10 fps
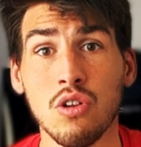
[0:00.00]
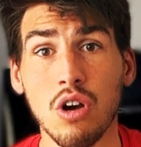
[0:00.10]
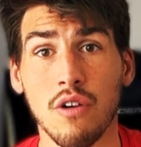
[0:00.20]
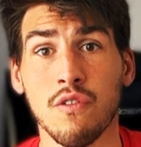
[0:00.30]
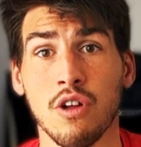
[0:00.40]

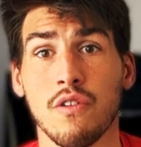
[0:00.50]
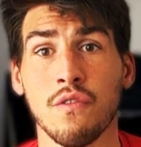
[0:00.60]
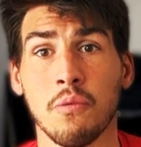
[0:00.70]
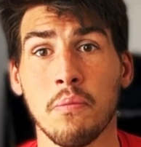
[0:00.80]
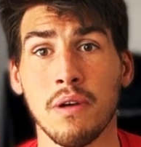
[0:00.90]
have learned
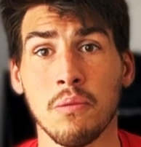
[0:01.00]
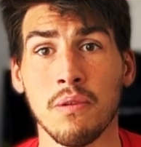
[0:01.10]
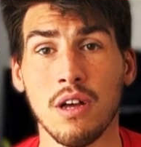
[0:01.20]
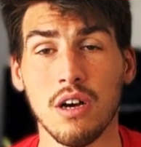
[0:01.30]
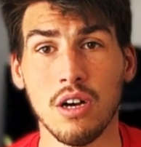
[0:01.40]
from a better
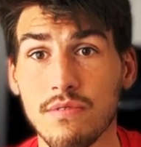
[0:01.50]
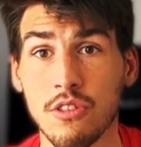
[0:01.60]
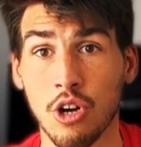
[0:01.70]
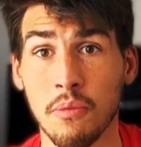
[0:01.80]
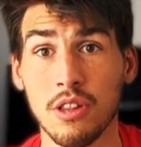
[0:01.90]
player?
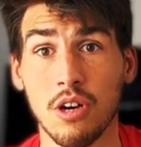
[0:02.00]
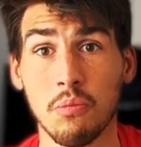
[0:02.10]
Comment down